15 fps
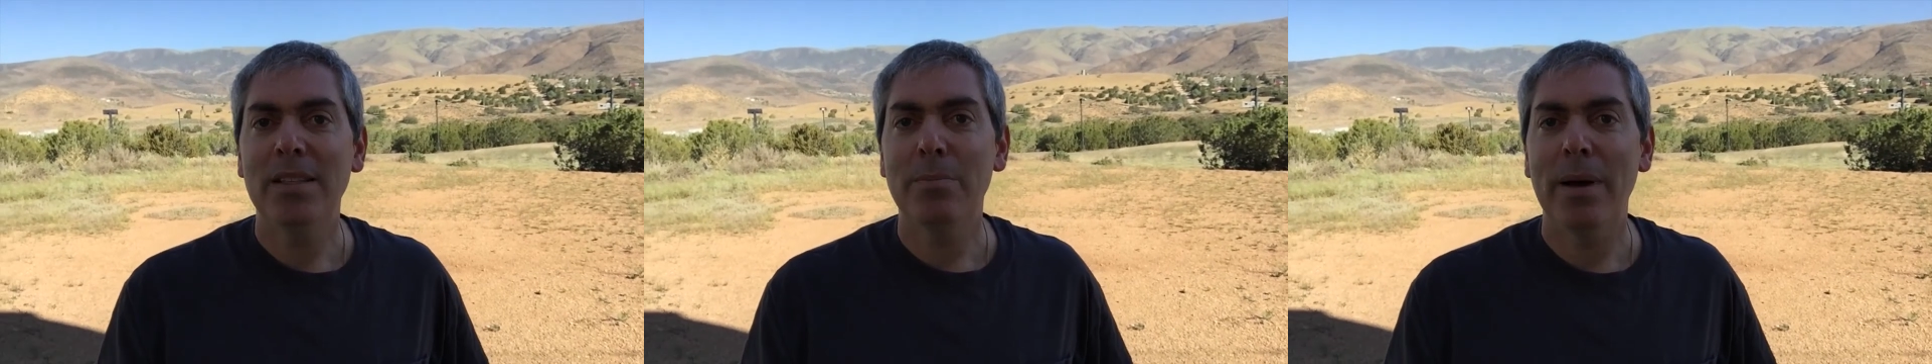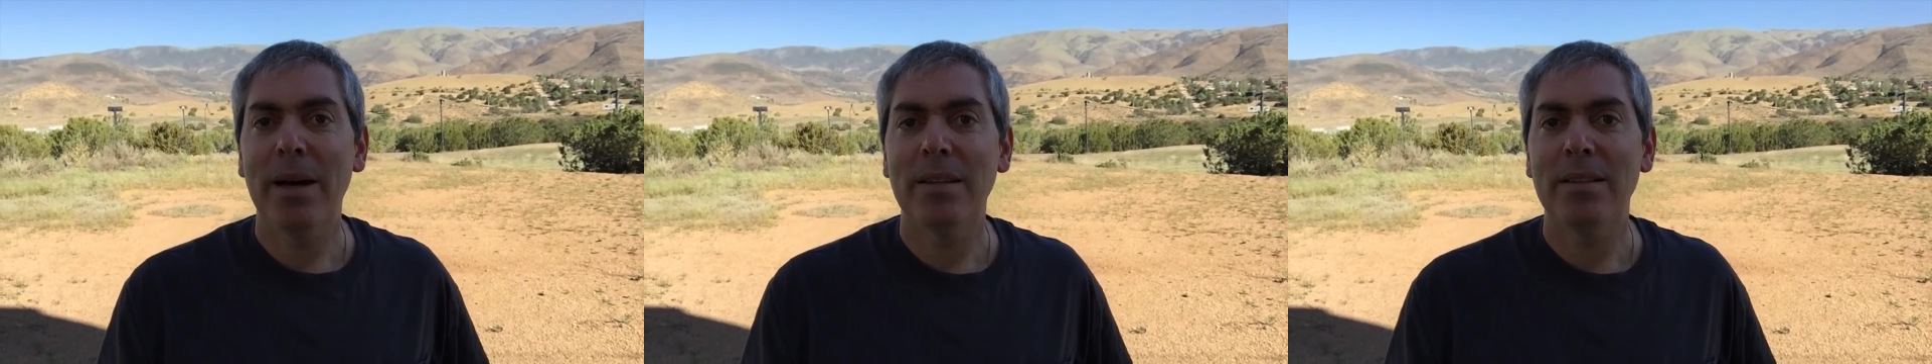It's
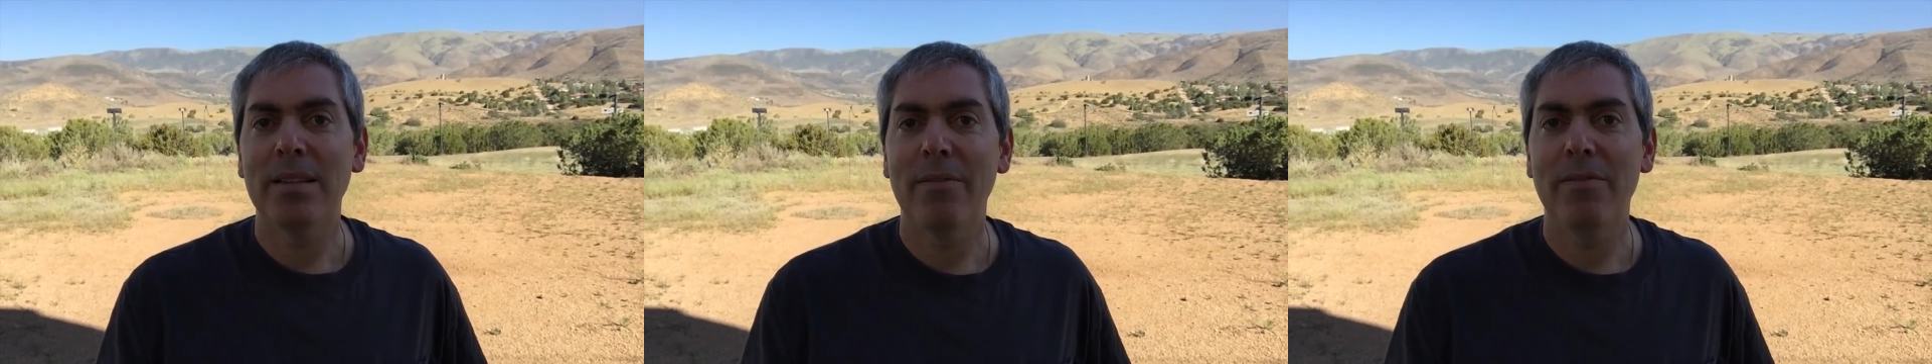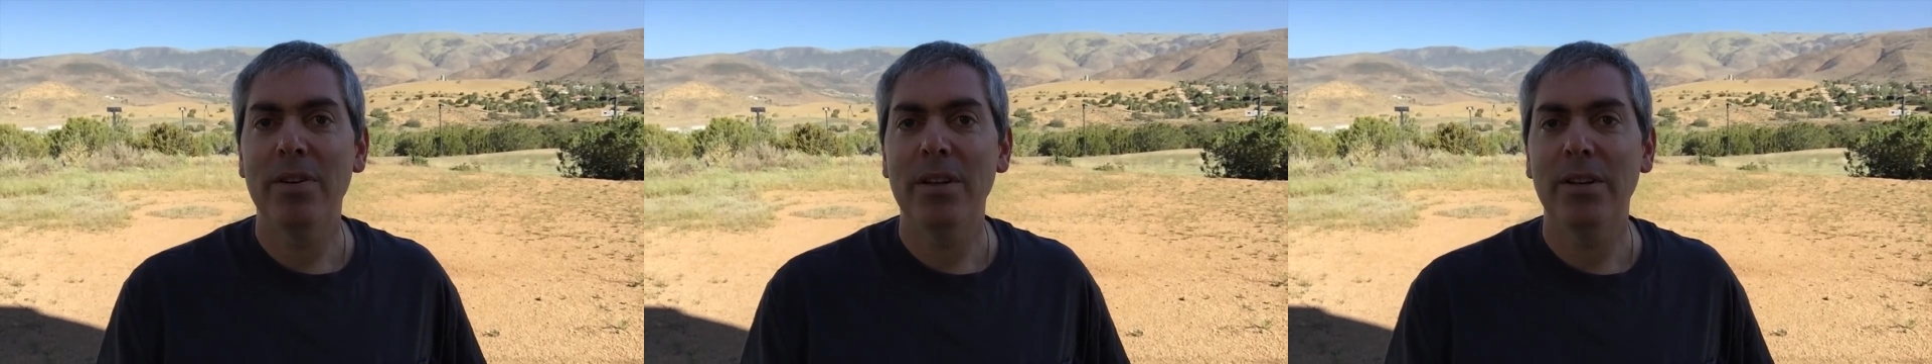about
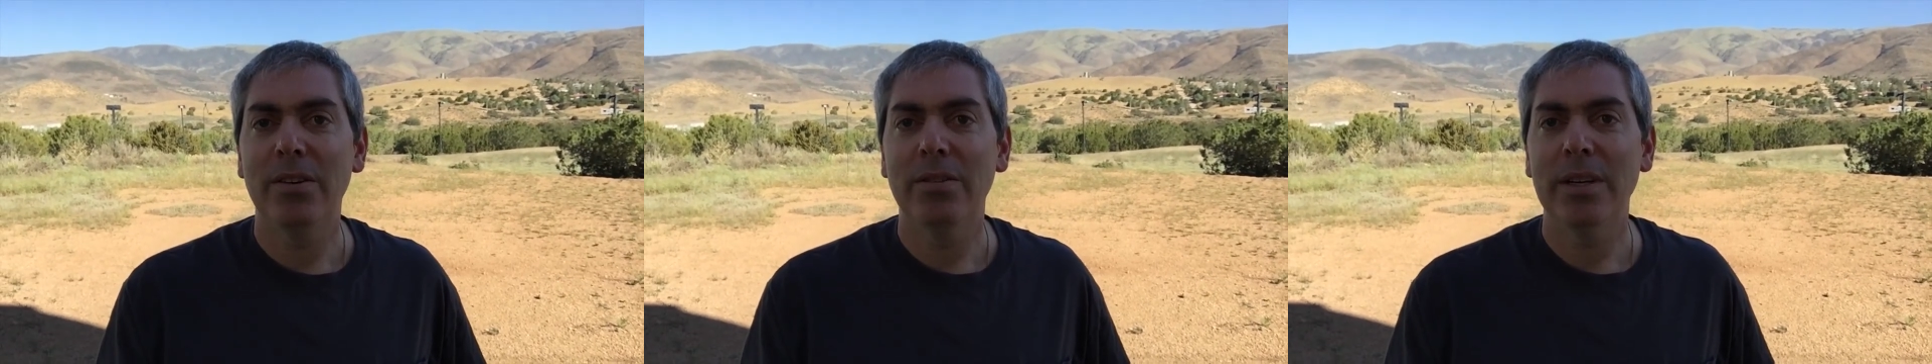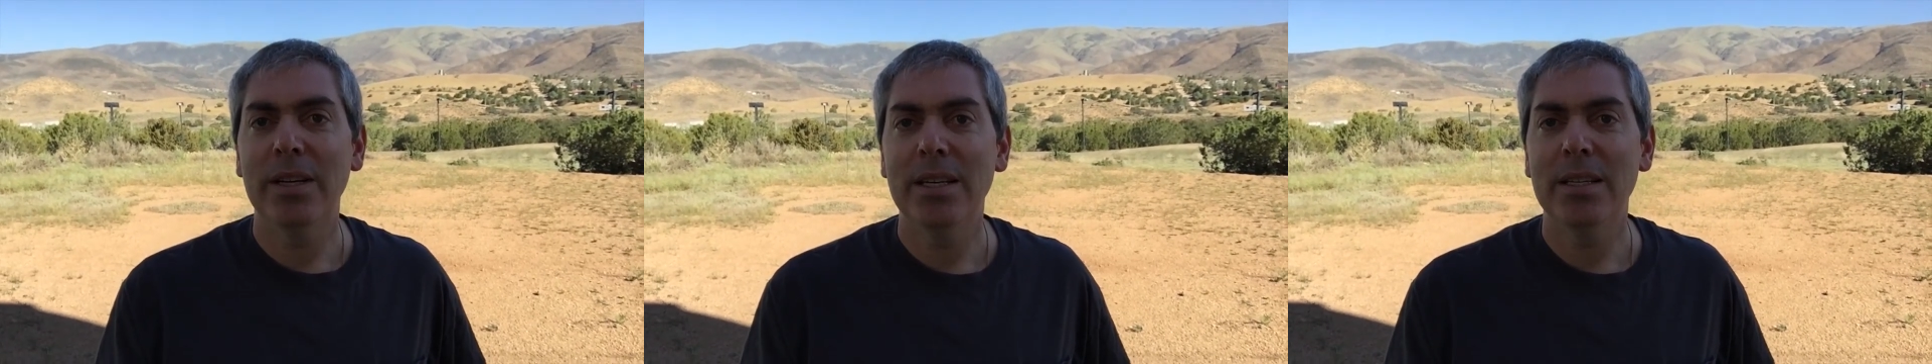70
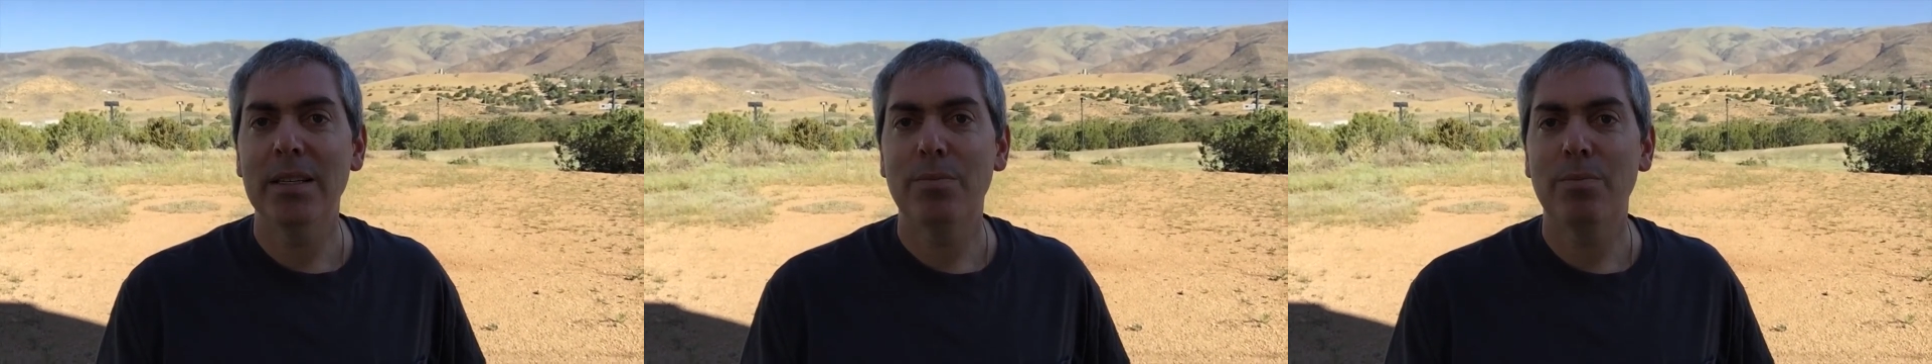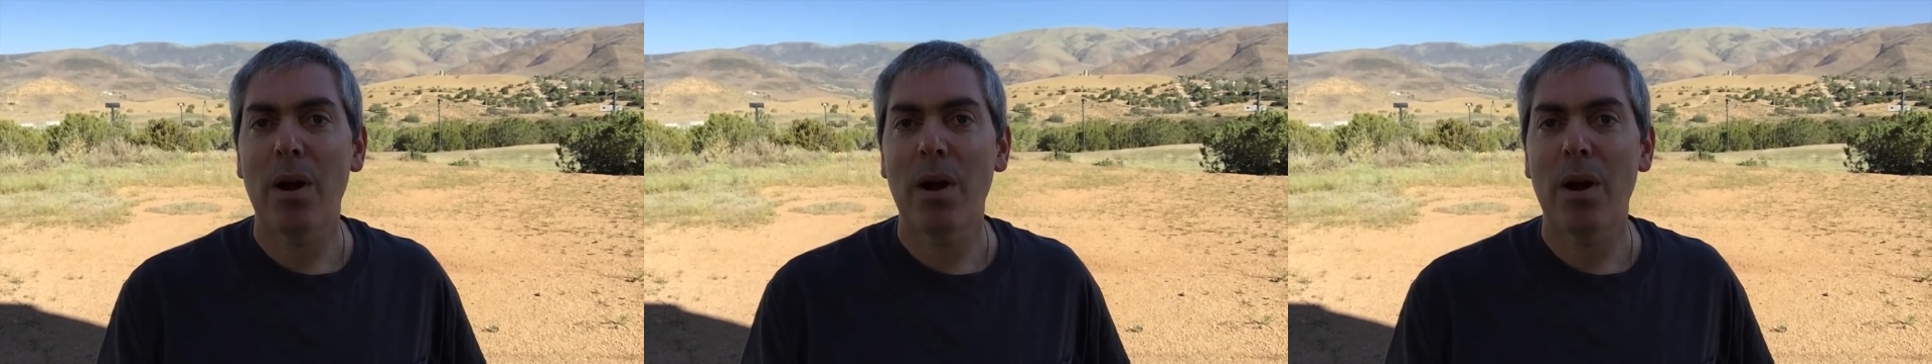degrees,